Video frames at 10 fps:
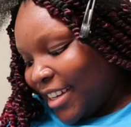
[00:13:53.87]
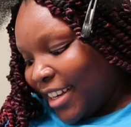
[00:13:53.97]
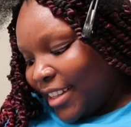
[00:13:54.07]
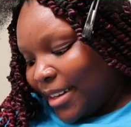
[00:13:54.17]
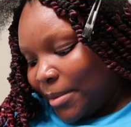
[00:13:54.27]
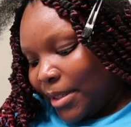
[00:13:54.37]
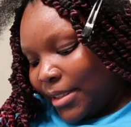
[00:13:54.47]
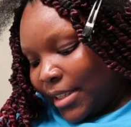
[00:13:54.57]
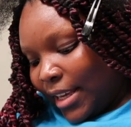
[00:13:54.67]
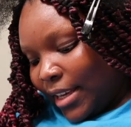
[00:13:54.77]
And then I'm
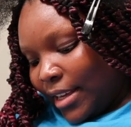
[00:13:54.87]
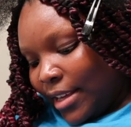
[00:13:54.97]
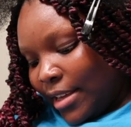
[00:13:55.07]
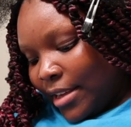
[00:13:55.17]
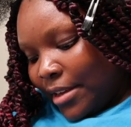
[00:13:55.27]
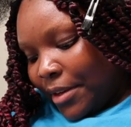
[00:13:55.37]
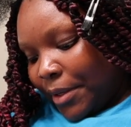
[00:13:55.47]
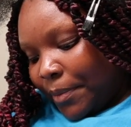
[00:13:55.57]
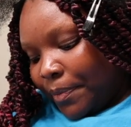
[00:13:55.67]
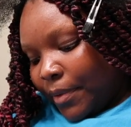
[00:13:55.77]
gonna take
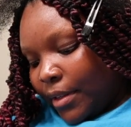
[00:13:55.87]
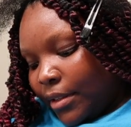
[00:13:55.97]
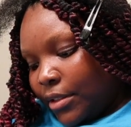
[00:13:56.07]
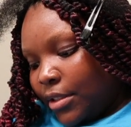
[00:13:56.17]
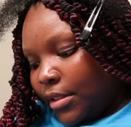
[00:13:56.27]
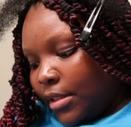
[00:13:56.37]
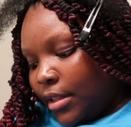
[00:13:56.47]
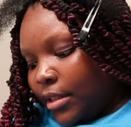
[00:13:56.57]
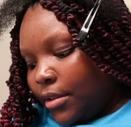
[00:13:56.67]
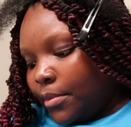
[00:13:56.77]
just a
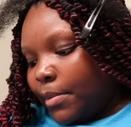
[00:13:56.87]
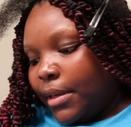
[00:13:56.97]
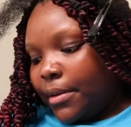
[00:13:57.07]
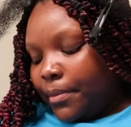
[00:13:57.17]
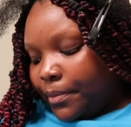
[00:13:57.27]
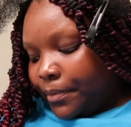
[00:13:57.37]
little bit